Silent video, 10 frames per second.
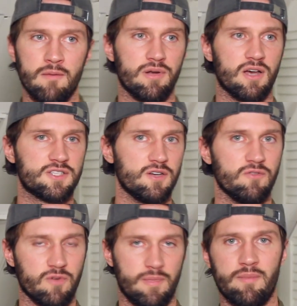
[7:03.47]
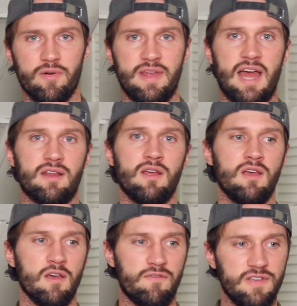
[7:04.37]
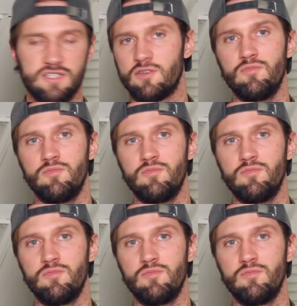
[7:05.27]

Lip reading: But also remember that physical